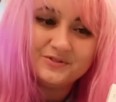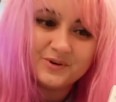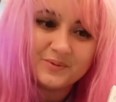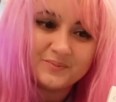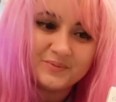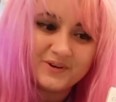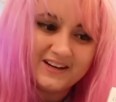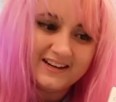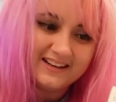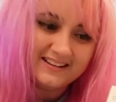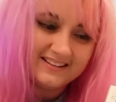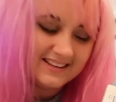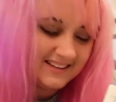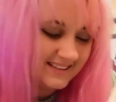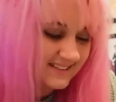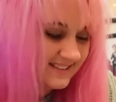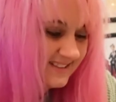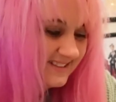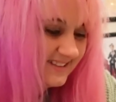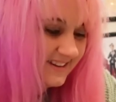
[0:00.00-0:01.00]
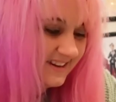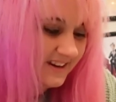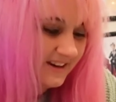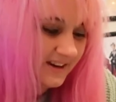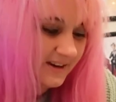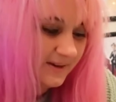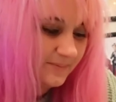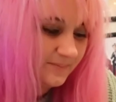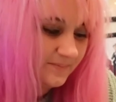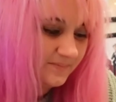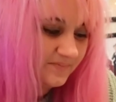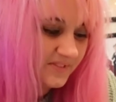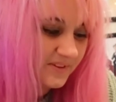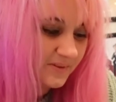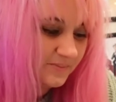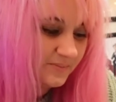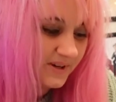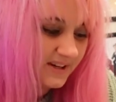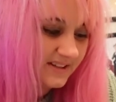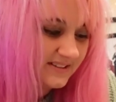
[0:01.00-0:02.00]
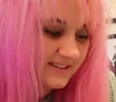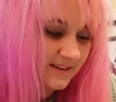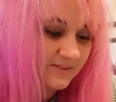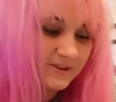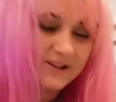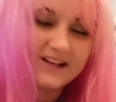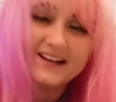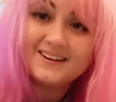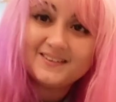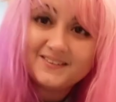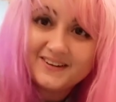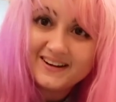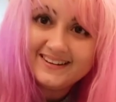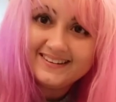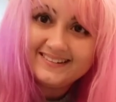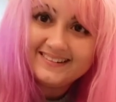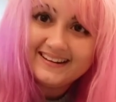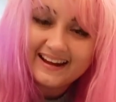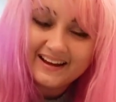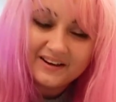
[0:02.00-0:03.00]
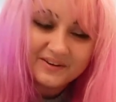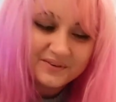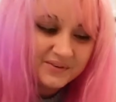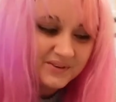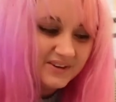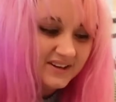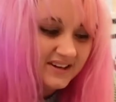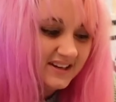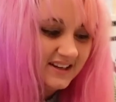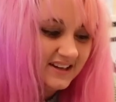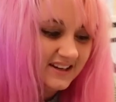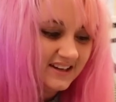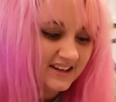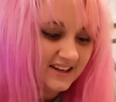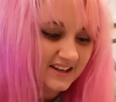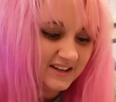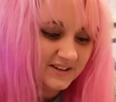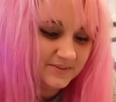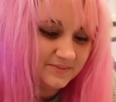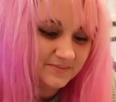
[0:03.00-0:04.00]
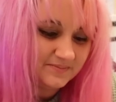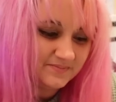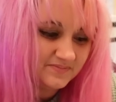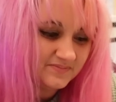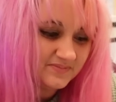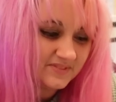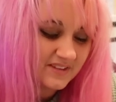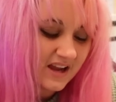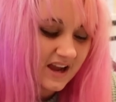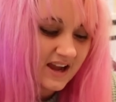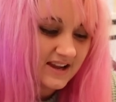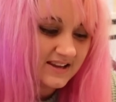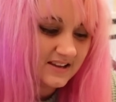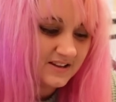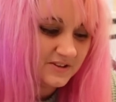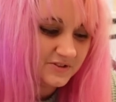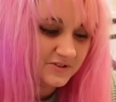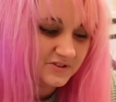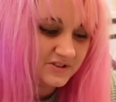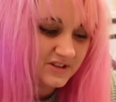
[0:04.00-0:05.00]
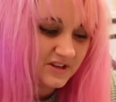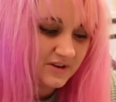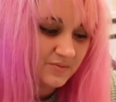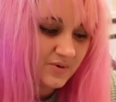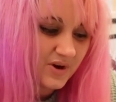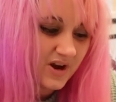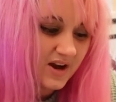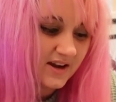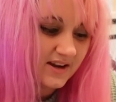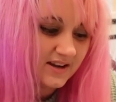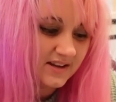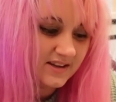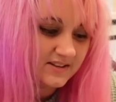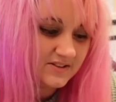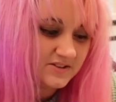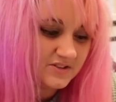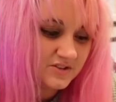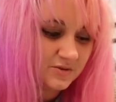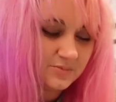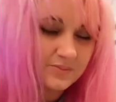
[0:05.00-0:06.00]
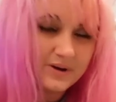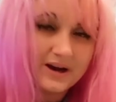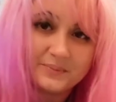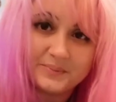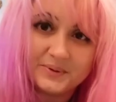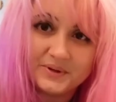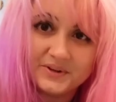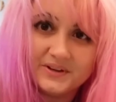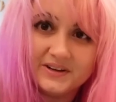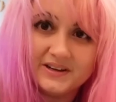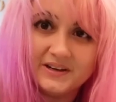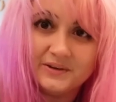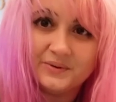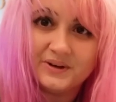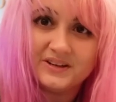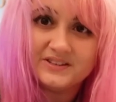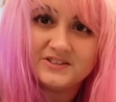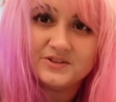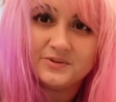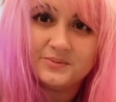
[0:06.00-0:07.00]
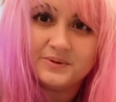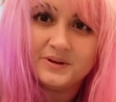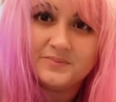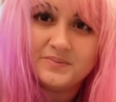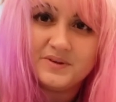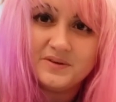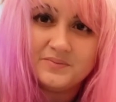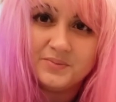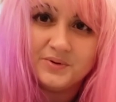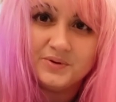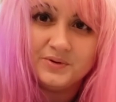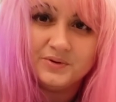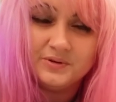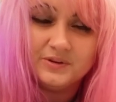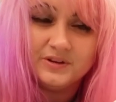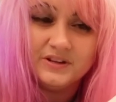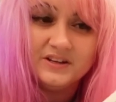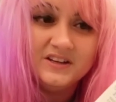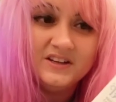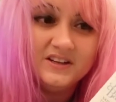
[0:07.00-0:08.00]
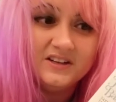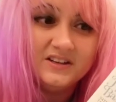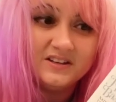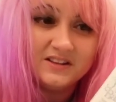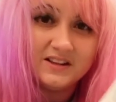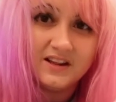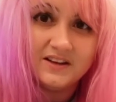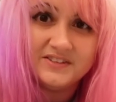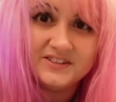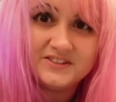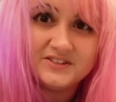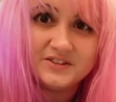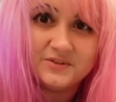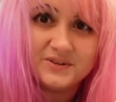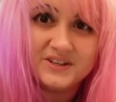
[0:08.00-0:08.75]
from reading this um, but I'm glad I read it now um, I can understand why it's so popular and why so many people love it so